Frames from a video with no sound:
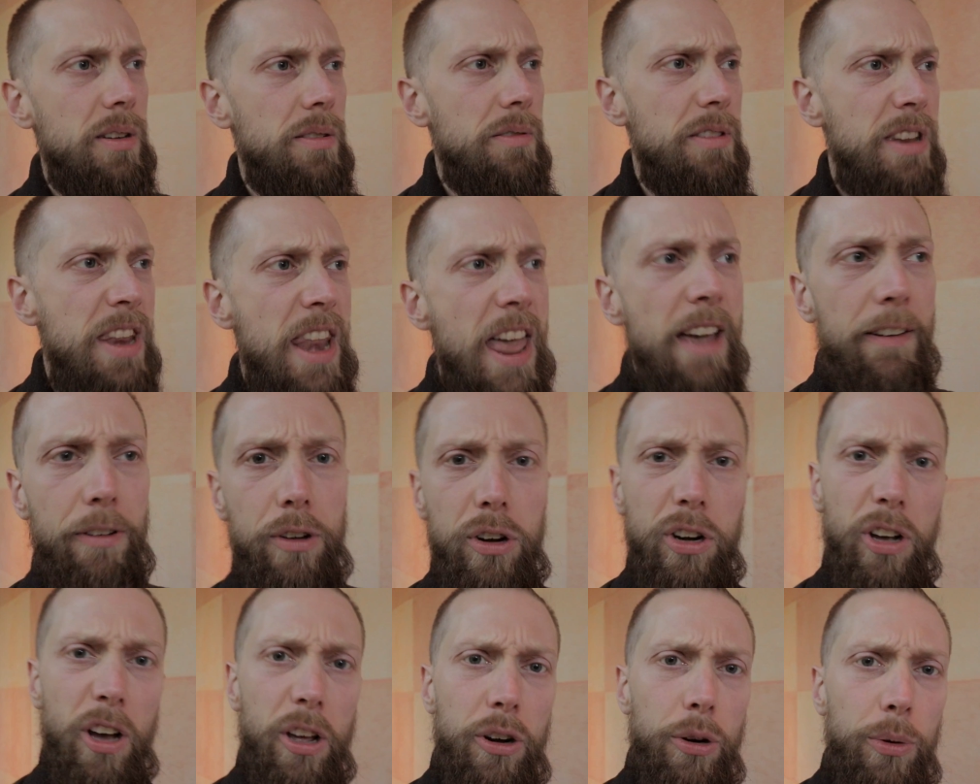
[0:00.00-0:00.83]
Never
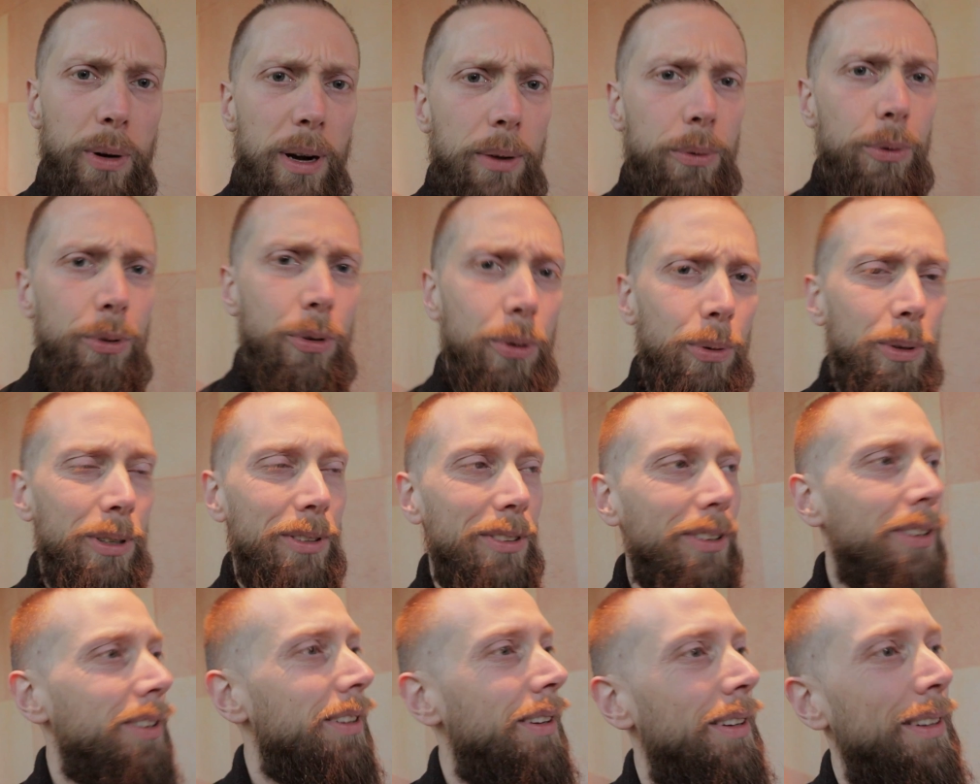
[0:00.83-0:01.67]
got around to
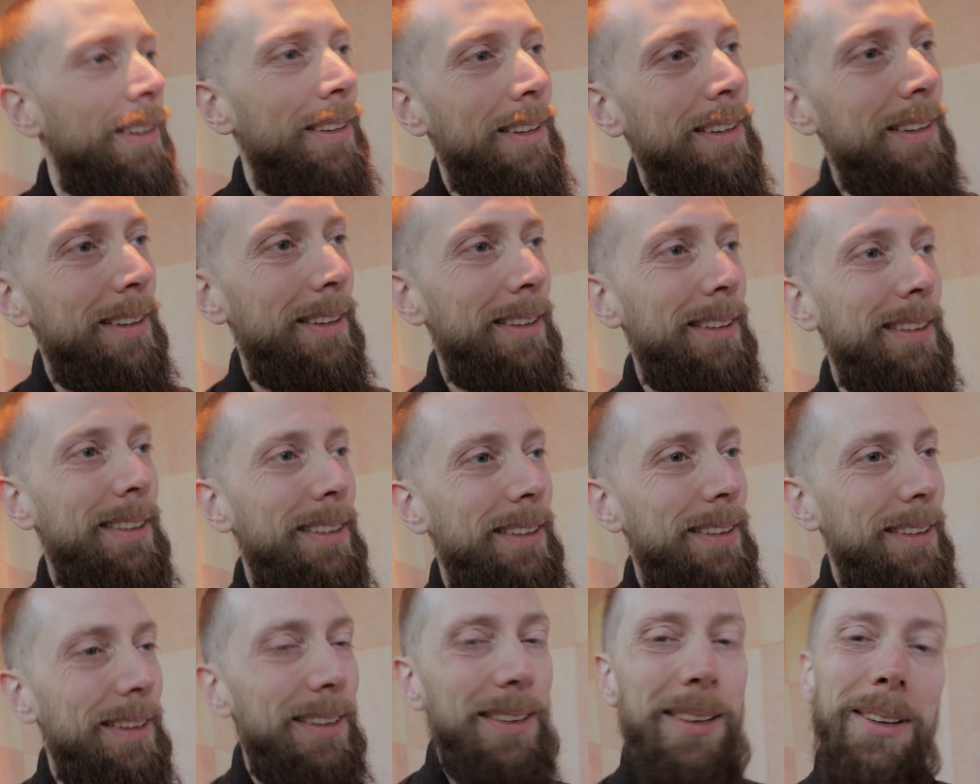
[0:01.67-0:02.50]
it.
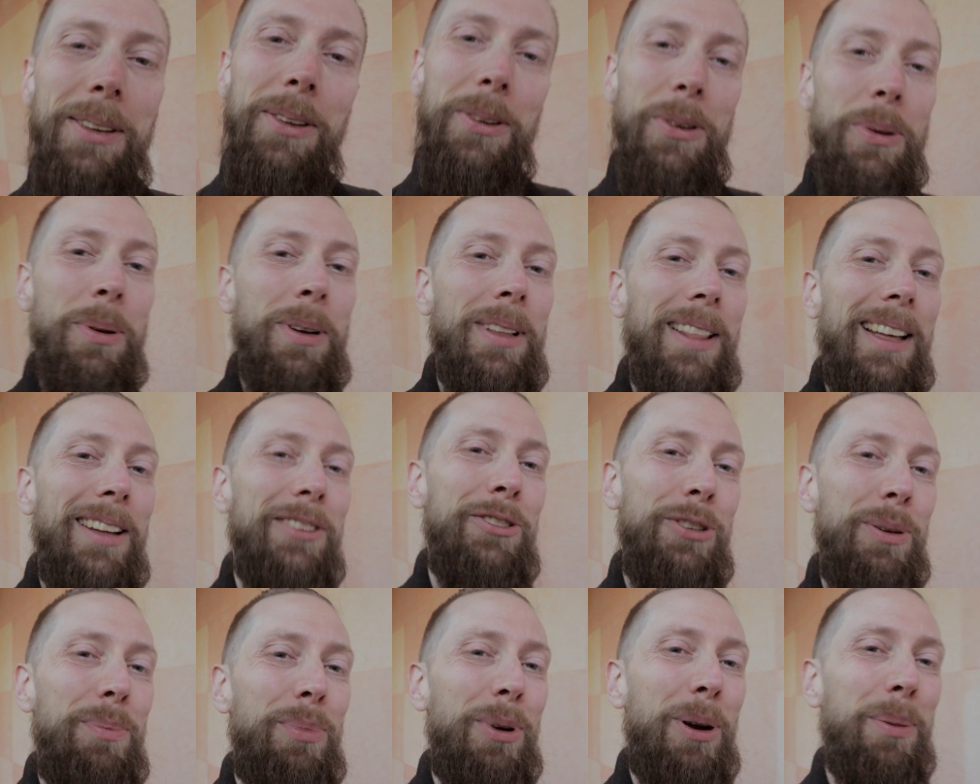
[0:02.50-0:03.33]
So I'm glad
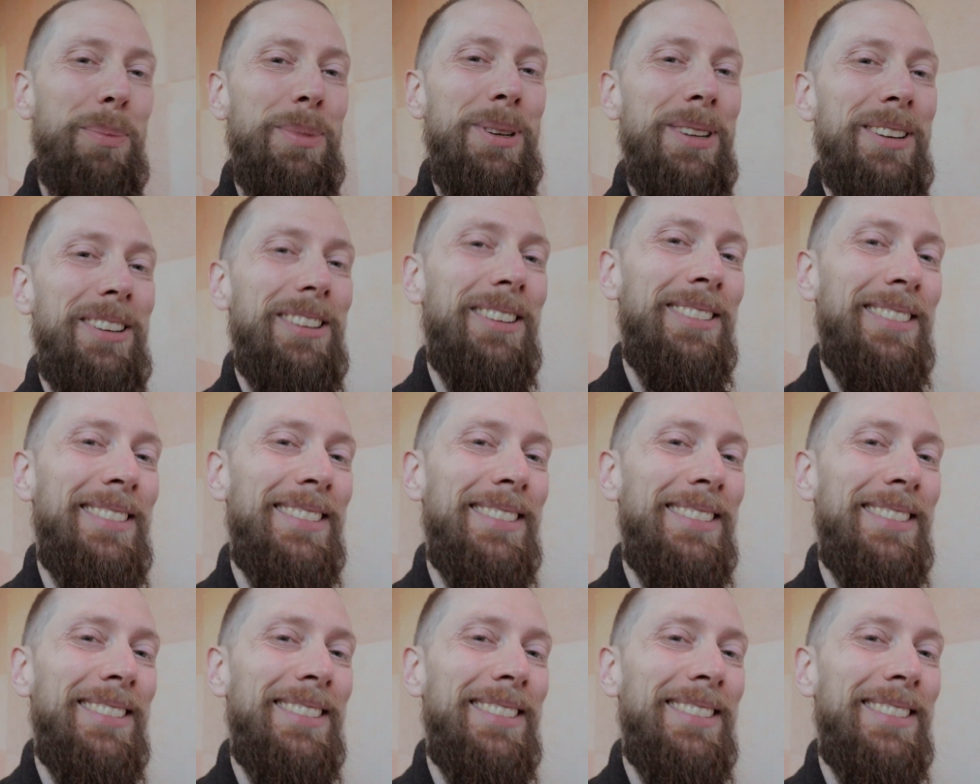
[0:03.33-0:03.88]
she brought me here.